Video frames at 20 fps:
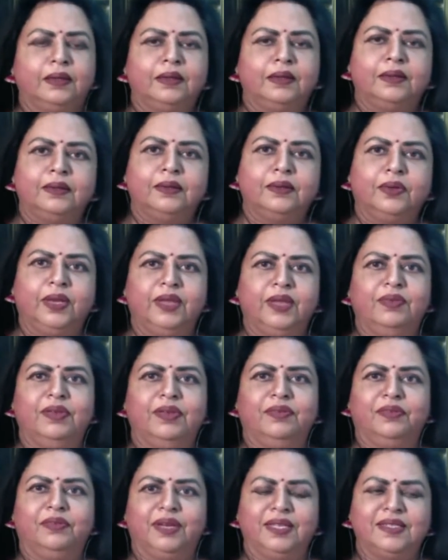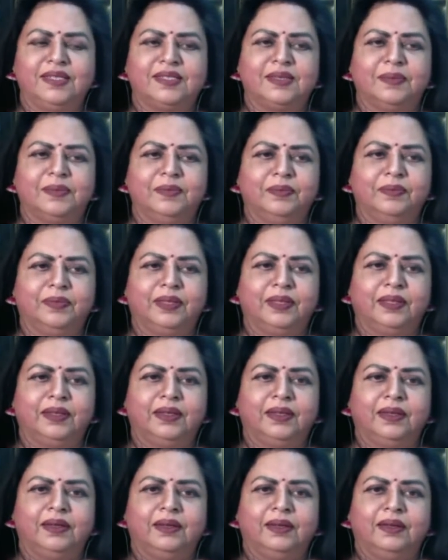Good evening, friends.
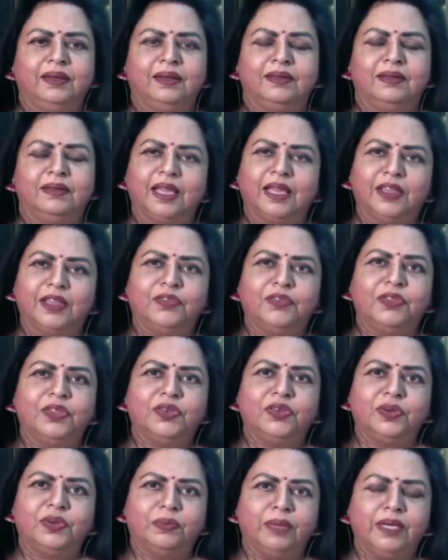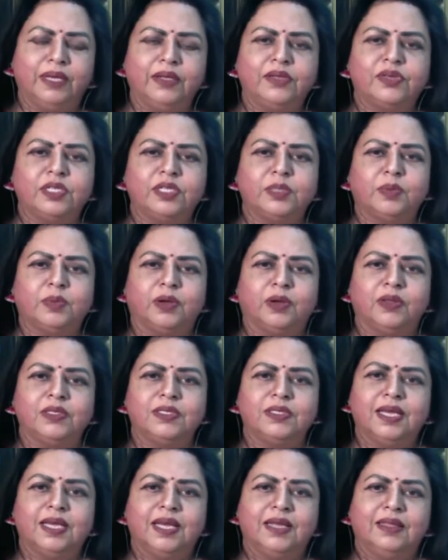Thank you for the tremendous response
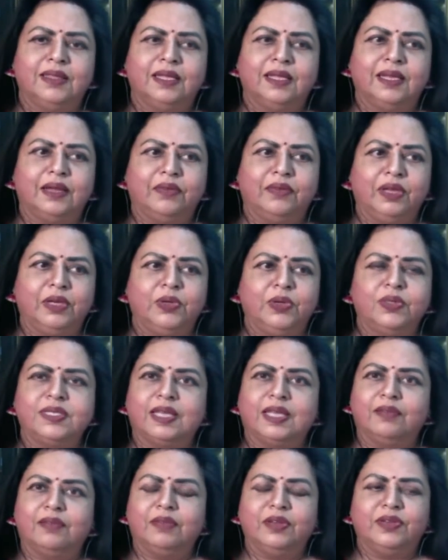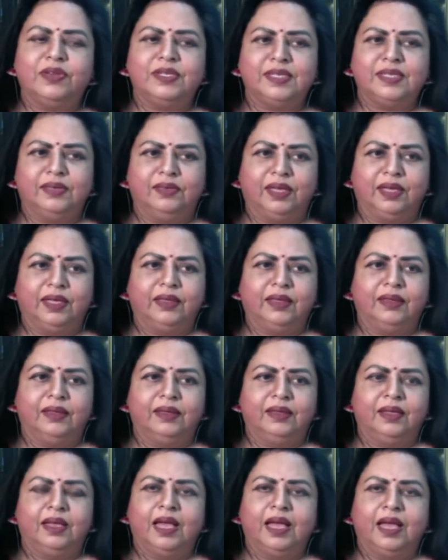that our videos have been receiving.
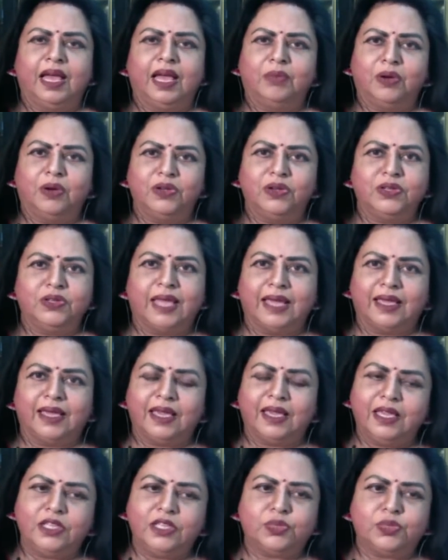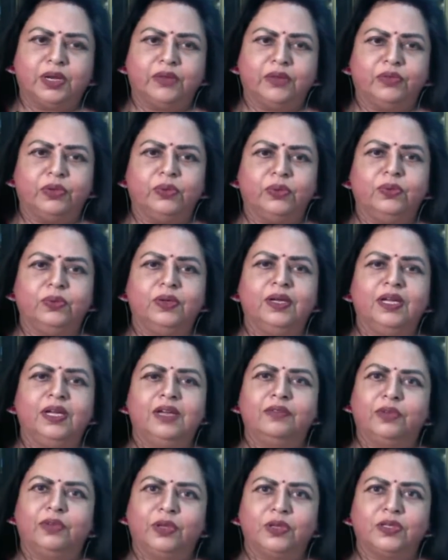I want to thank each one of you
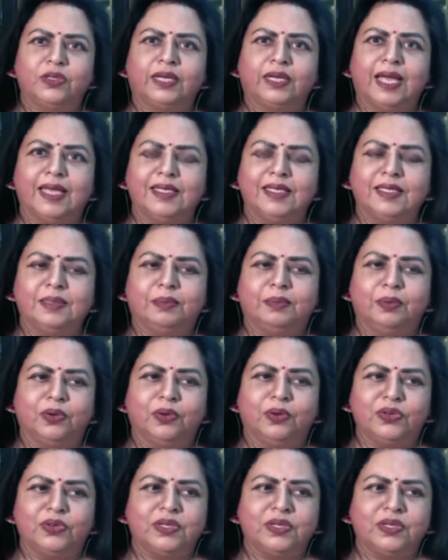for your kind support.